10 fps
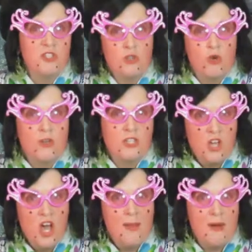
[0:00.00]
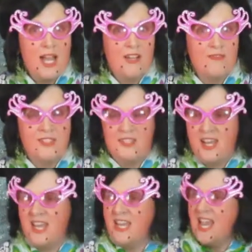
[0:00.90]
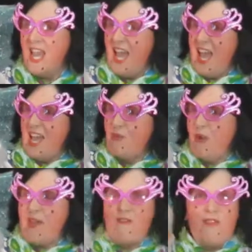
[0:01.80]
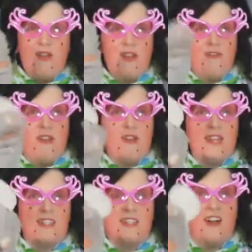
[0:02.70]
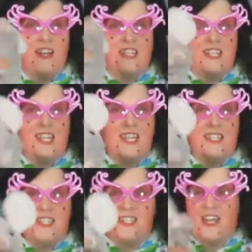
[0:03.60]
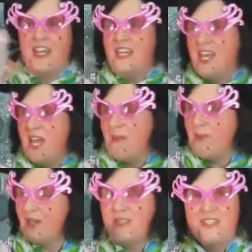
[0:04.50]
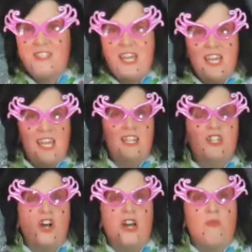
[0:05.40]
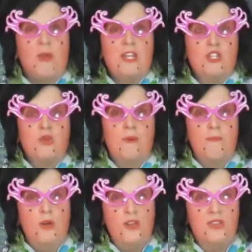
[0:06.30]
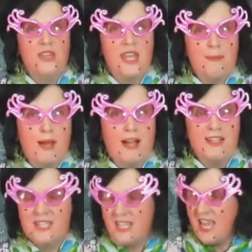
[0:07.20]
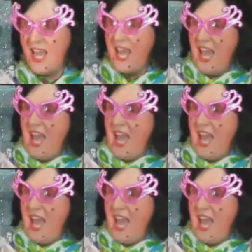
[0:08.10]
for story time, I have to say. And we're very, very excited here today because Stinky and I went to a birthday party,